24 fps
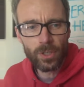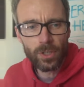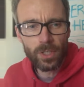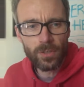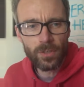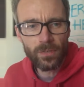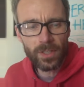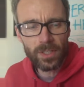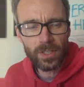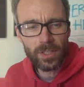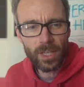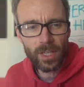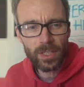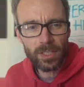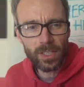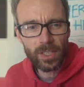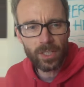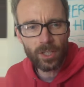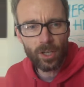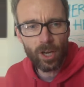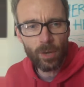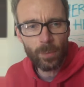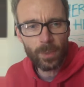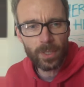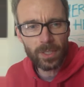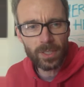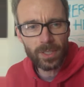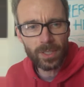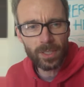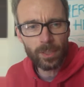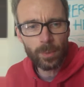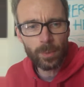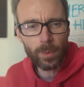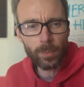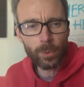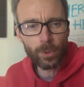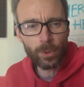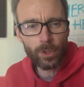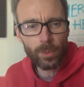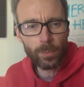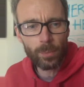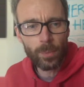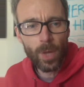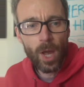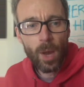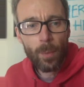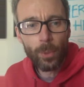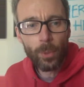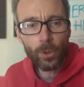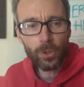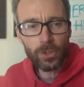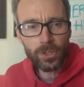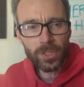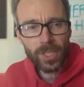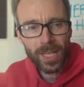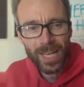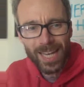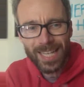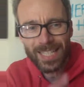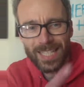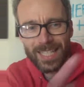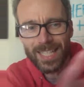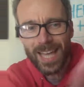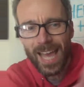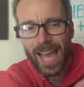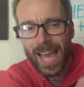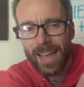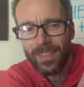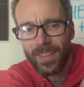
a fantastic comic. It's a little bit blurred, but it's there.